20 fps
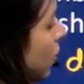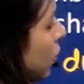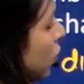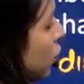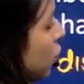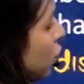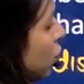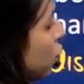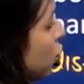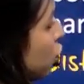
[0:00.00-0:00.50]

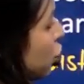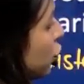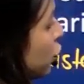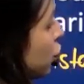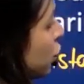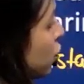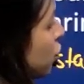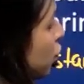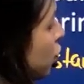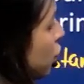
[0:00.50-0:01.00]
root
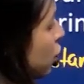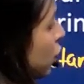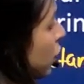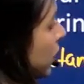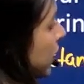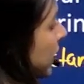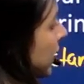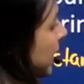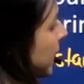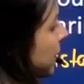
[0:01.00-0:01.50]

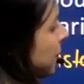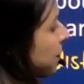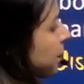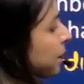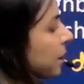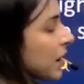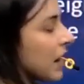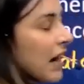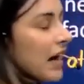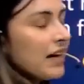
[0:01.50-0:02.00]
2a,
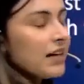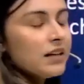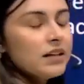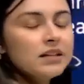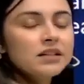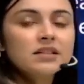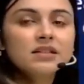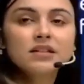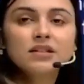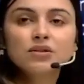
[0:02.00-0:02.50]
at a
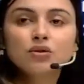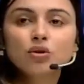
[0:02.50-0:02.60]
distance